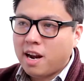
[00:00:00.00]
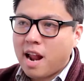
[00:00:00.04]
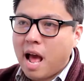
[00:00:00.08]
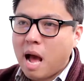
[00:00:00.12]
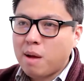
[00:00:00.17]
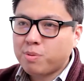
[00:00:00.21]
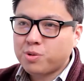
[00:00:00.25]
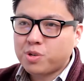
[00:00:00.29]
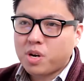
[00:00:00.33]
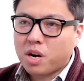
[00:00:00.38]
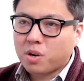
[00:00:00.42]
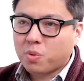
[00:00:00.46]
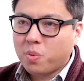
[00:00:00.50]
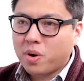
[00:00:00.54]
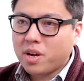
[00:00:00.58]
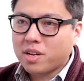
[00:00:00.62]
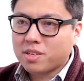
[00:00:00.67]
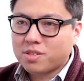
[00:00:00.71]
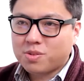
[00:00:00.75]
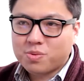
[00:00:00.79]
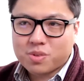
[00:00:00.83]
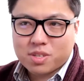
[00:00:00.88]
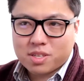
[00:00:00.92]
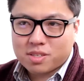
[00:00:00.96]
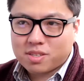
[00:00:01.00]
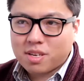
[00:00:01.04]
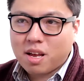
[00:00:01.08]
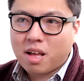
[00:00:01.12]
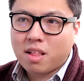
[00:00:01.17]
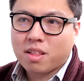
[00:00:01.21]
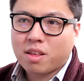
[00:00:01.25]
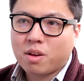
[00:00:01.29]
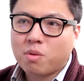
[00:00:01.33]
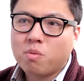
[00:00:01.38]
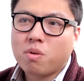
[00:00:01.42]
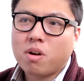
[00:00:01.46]
an abstract way, it's really
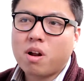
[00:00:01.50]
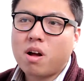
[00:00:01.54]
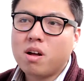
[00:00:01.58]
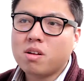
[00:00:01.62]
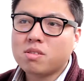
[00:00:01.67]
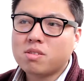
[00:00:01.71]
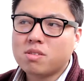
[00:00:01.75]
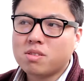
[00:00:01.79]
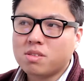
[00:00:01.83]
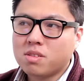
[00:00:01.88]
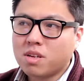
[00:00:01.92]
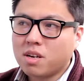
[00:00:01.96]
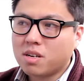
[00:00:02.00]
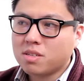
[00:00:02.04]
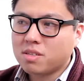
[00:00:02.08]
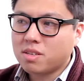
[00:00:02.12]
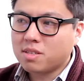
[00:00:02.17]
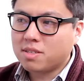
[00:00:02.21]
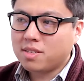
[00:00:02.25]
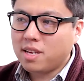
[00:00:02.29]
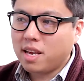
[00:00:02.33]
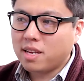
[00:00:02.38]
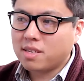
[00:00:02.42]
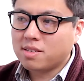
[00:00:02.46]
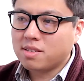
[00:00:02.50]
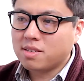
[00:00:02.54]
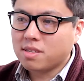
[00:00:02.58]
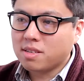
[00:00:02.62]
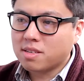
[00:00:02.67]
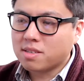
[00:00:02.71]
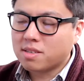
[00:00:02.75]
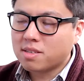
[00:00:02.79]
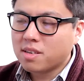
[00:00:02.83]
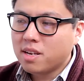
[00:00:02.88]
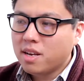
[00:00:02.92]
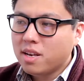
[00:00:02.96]
telling what Holliston does. It takes
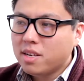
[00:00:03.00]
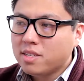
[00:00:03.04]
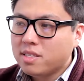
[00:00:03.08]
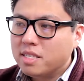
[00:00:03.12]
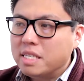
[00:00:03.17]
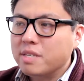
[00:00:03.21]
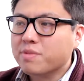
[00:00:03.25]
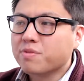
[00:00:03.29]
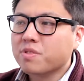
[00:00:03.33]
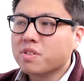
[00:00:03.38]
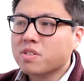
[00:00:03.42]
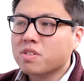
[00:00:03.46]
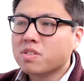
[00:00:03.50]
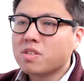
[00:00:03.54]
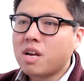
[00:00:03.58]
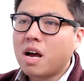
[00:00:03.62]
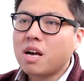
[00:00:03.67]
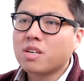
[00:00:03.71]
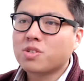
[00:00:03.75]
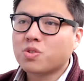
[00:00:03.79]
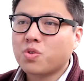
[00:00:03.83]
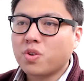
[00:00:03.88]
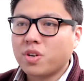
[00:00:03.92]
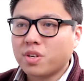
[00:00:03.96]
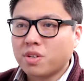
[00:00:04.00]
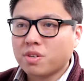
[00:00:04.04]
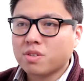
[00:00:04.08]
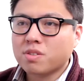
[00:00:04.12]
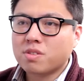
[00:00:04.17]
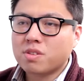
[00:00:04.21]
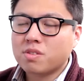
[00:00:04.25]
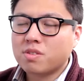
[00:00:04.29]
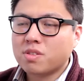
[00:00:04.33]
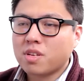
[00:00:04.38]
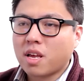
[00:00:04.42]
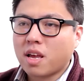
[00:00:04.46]
these different size
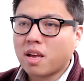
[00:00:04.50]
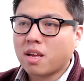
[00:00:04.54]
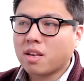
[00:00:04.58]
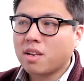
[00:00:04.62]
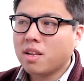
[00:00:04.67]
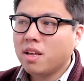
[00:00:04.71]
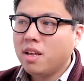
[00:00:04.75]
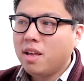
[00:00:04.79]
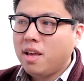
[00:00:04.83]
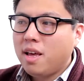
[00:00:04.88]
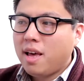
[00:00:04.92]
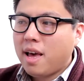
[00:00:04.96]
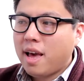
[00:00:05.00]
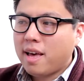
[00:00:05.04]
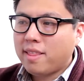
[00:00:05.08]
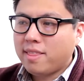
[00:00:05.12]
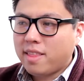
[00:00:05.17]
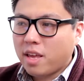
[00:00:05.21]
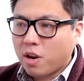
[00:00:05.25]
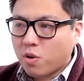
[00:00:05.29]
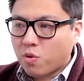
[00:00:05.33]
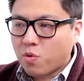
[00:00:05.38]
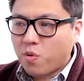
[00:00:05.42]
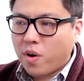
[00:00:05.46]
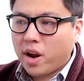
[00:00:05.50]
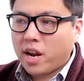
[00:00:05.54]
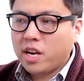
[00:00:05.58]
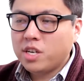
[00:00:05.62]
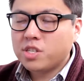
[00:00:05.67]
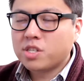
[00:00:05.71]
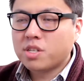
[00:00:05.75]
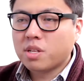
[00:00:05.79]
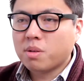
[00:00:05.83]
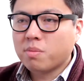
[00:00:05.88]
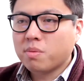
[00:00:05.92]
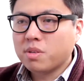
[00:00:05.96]
granules of sand and they
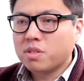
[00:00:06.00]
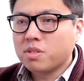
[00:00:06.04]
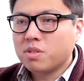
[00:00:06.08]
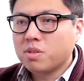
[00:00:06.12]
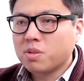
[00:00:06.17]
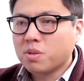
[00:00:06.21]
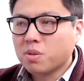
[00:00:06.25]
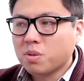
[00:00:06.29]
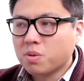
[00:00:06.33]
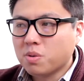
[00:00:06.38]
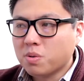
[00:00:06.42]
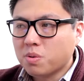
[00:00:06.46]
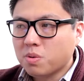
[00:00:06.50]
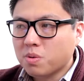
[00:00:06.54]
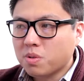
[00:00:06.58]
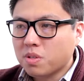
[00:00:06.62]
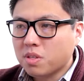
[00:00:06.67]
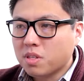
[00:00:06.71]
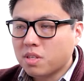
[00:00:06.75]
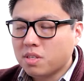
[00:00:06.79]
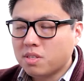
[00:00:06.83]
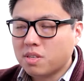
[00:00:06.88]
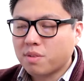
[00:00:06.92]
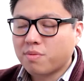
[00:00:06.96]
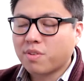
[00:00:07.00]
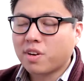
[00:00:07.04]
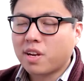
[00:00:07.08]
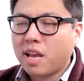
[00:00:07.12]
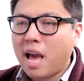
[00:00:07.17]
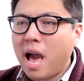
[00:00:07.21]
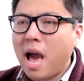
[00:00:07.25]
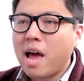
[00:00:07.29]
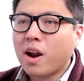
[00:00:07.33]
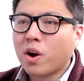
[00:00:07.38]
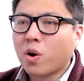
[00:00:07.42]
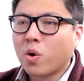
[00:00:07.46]
arrange them into these different
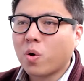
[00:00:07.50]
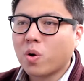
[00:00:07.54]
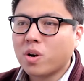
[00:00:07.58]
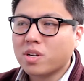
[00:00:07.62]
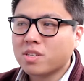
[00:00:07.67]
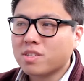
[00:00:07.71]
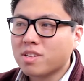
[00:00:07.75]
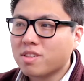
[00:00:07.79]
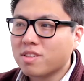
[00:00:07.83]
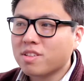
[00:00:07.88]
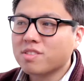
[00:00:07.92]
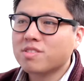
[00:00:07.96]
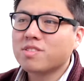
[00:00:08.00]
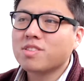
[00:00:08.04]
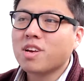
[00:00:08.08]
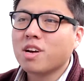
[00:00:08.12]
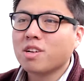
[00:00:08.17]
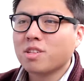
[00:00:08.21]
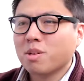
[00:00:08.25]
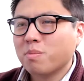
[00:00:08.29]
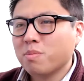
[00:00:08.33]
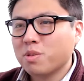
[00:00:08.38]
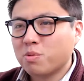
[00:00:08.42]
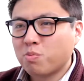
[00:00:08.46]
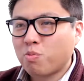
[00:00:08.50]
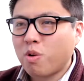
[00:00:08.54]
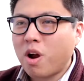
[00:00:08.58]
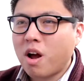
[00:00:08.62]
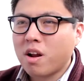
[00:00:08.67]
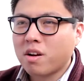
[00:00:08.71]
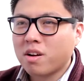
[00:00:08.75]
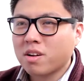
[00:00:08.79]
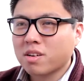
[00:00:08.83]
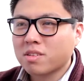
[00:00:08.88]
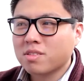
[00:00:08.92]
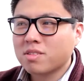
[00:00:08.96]
categories and then sell them as
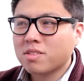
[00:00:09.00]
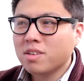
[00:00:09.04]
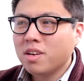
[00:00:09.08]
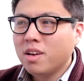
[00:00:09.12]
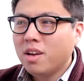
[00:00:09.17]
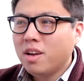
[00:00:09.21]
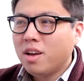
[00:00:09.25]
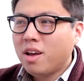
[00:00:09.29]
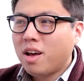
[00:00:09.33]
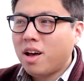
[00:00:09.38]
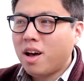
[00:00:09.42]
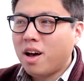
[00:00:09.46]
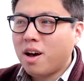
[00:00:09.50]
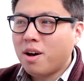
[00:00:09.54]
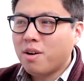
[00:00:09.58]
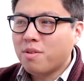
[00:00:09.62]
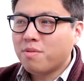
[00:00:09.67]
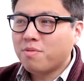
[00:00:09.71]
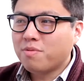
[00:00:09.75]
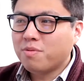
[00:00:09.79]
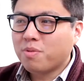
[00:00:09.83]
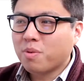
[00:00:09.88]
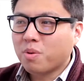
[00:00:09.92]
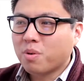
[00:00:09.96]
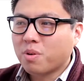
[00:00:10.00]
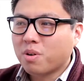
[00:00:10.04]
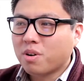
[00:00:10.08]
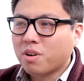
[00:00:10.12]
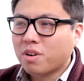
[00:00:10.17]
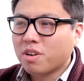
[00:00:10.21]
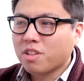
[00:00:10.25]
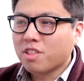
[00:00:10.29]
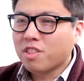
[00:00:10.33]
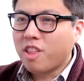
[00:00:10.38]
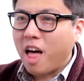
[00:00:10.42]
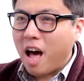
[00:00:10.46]
products
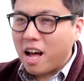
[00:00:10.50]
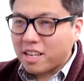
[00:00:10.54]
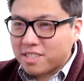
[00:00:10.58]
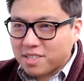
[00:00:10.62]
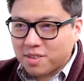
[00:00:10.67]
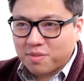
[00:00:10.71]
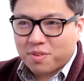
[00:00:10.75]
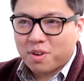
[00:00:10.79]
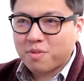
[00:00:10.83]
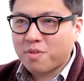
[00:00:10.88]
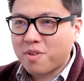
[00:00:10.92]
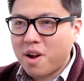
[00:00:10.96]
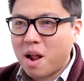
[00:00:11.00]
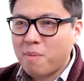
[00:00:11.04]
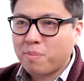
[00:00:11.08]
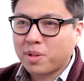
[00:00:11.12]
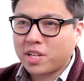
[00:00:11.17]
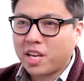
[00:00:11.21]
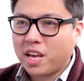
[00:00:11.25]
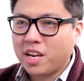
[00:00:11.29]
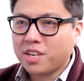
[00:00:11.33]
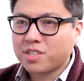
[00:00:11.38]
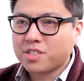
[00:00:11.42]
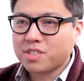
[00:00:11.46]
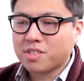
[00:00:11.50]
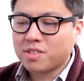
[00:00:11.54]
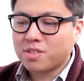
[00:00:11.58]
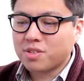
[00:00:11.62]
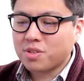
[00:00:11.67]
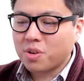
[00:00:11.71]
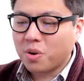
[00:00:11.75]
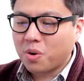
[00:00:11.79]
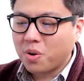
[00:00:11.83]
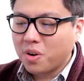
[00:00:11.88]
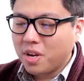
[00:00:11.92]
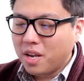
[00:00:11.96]
for lots of different applications.
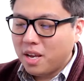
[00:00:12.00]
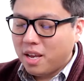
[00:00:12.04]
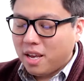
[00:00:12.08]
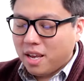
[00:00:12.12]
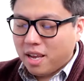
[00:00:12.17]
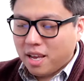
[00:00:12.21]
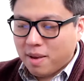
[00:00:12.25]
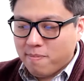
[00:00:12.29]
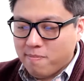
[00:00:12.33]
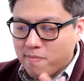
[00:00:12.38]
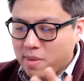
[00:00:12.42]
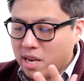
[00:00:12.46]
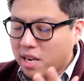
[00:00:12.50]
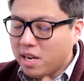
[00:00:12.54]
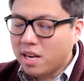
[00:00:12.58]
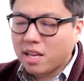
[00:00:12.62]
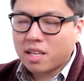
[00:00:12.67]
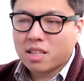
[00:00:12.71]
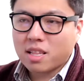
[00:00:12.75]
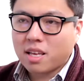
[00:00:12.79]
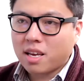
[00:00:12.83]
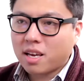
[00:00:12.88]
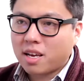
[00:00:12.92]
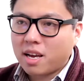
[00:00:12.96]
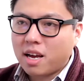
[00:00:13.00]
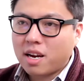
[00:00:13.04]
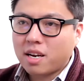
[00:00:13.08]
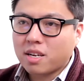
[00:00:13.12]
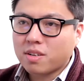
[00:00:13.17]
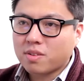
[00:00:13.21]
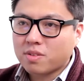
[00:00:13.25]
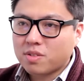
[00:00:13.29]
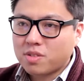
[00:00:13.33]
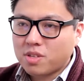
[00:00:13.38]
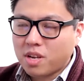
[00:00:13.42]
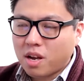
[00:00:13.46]
So immediately it kind
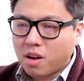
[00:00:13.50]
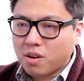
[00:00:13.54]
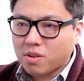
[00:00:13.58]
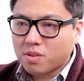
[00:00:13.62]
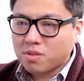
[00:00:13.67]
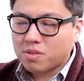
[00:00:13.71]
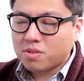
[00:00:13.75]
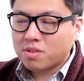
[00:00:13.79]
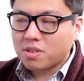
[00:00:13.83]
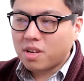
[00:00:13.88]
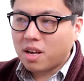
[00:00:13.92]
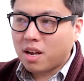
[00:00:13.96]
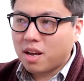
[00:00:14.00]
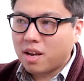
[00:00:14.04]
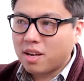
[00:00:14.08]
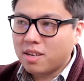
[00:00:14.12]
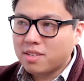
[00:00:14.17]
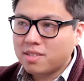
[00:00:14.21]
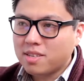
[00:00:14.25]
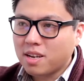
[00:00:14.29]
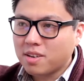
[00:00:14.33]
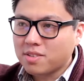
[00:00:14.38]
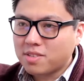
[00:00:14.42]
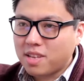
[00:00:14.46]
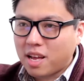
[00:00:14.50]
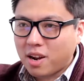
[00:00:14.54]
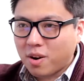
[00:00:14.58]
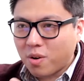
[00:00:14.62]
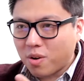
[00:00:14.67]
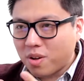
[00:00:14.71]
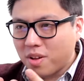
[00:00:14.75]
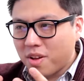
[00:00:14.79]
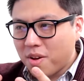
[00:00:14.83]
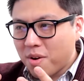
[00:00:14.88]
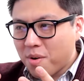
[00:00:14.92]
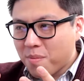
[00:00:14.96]
of tells
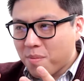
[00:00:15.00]
that